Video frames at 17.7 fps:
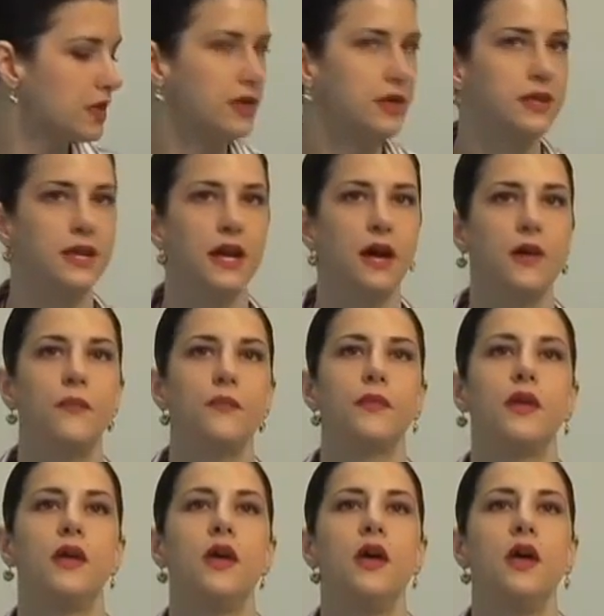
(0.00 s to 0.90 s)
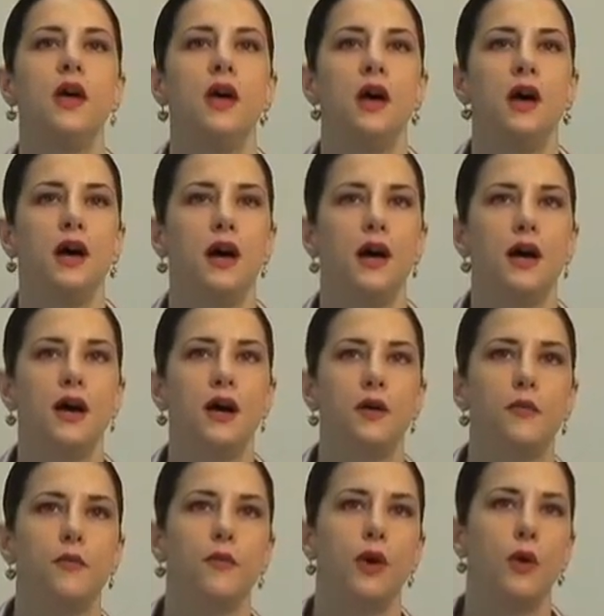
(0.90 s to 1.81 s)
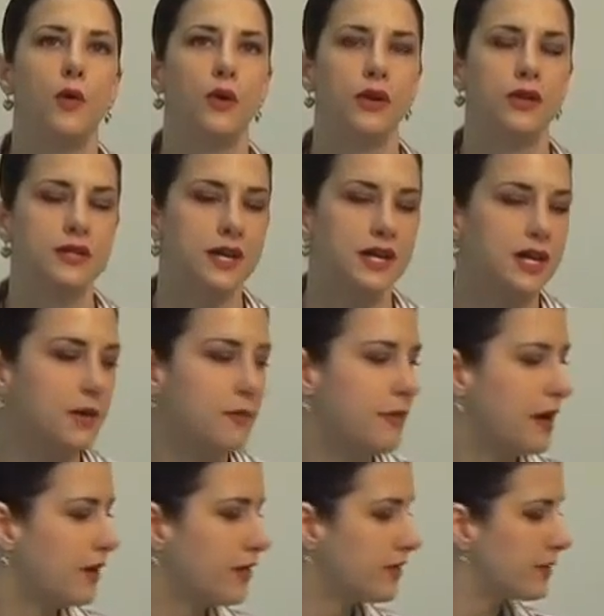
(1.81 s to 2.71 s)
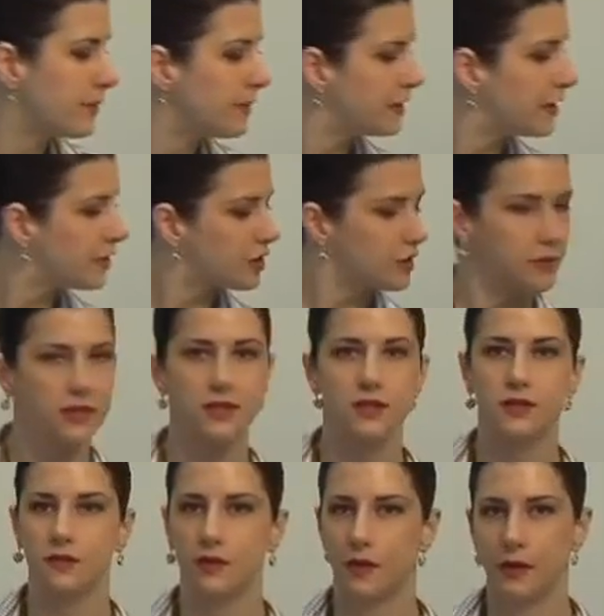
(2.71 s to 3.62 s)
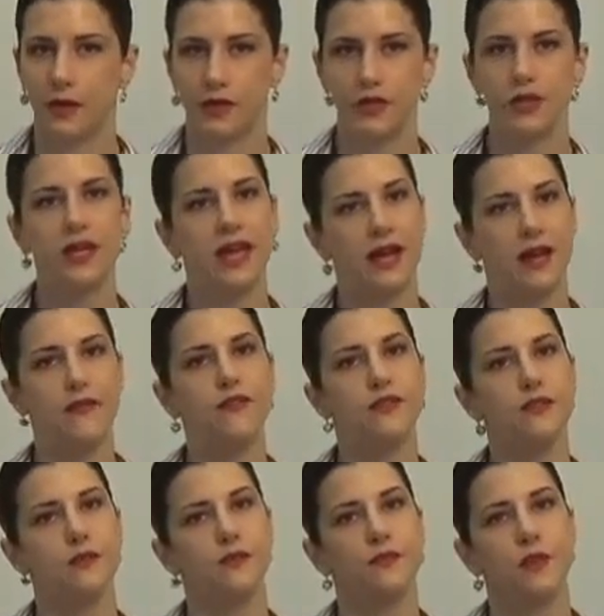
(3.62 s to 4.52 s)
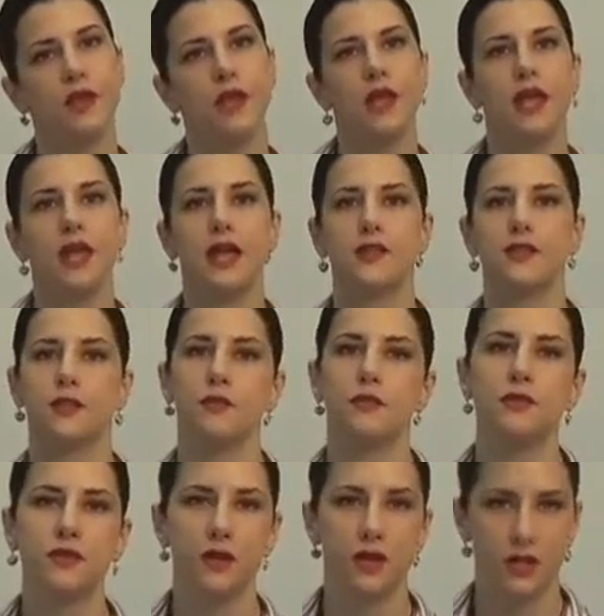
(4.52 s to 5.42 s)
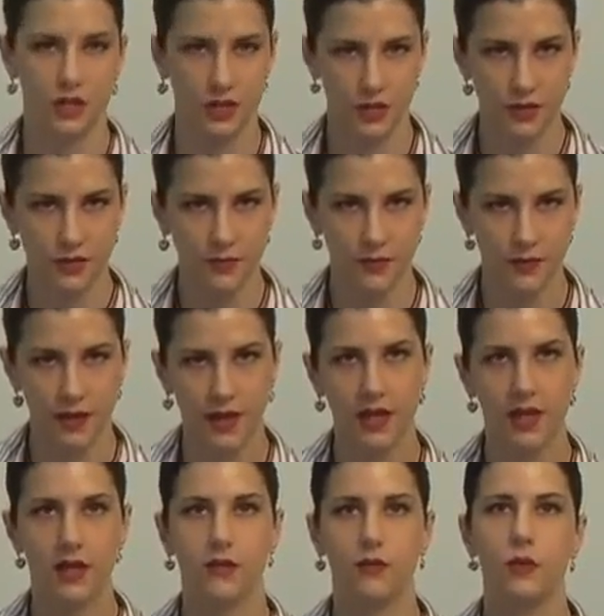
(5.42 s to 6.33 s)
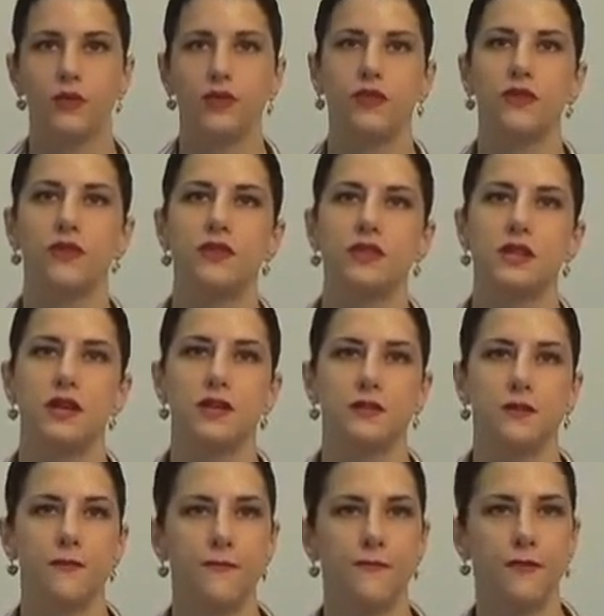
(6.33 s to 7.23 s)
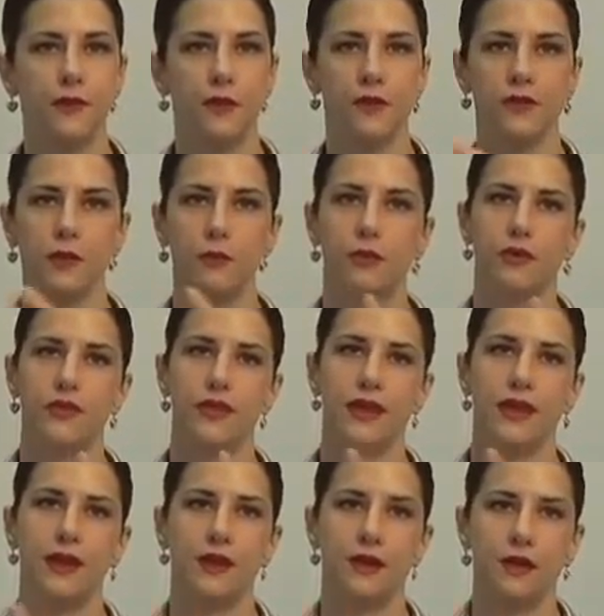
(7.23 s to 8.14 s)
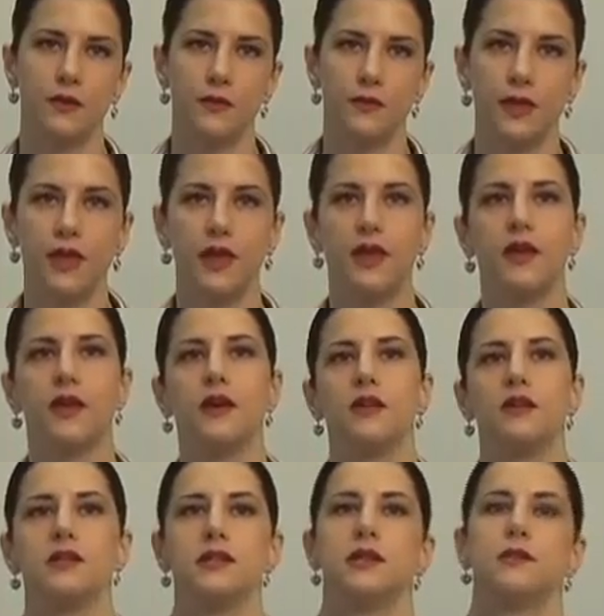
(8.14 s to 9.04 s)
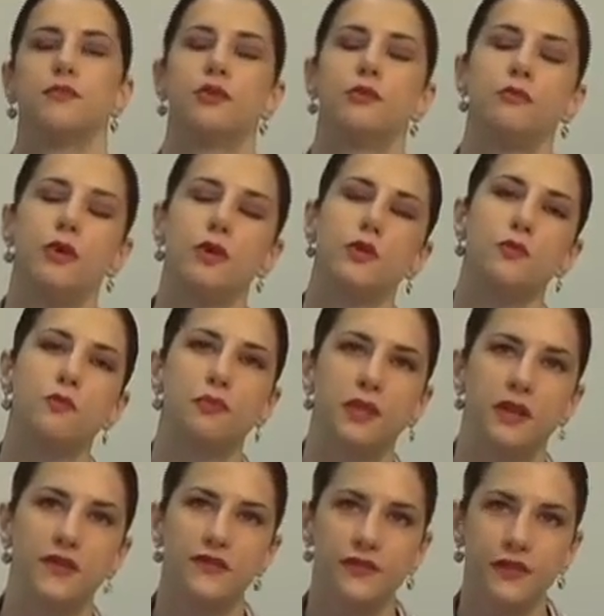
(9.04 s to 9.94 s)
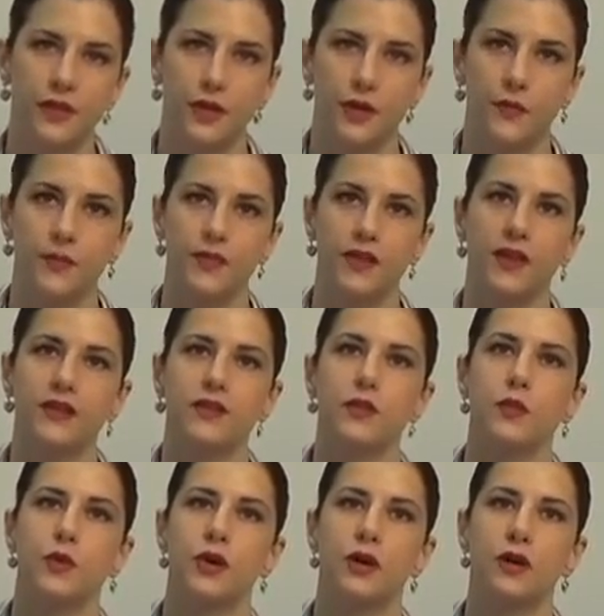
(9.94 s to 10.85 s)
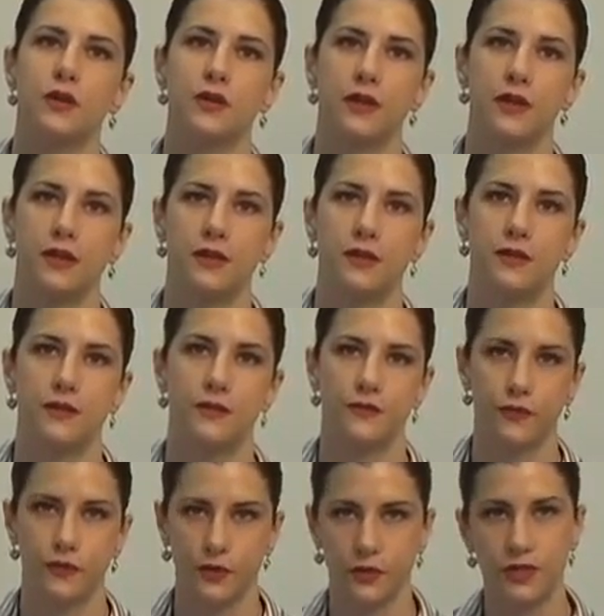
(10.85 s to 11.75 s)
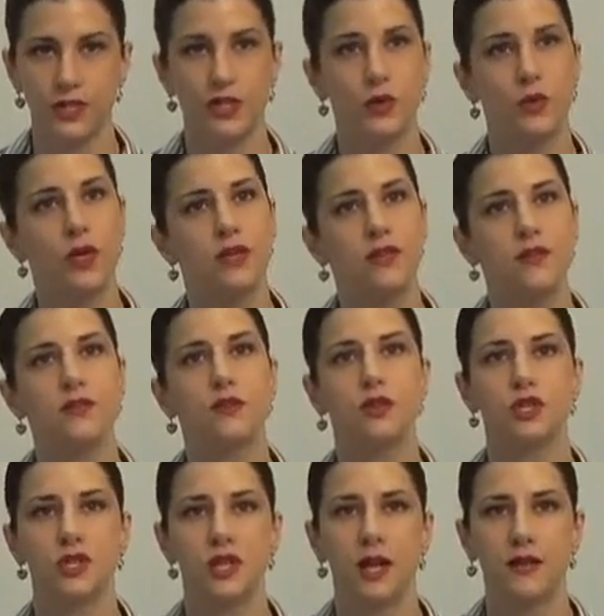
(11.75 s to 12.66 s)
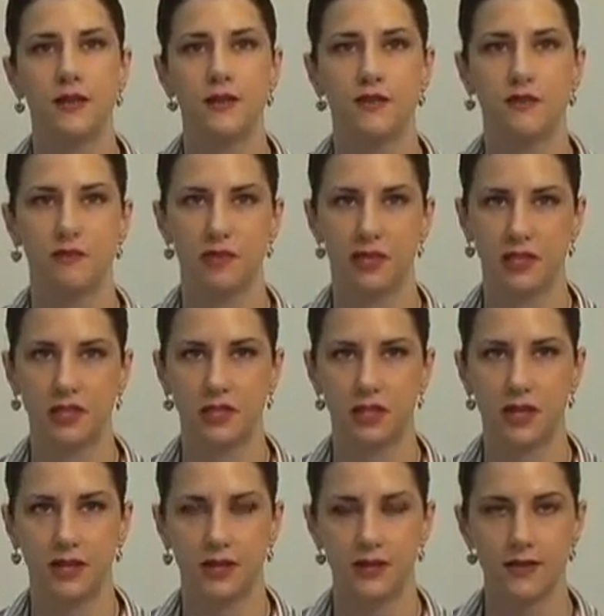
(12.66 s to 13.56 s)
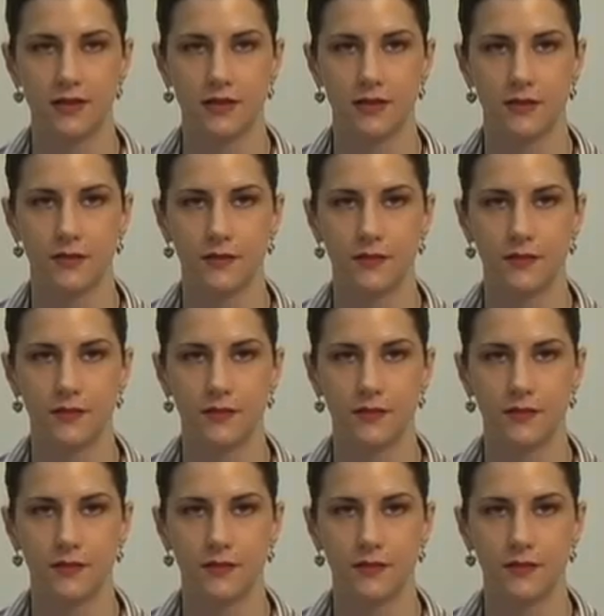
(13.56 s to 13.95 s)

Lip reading: Now, I want to talk about something that's going to be around your calves. It's a massager, and what this does, it fills up with air and it promotes blood flow, as well as it further decreases your chances of blood clots.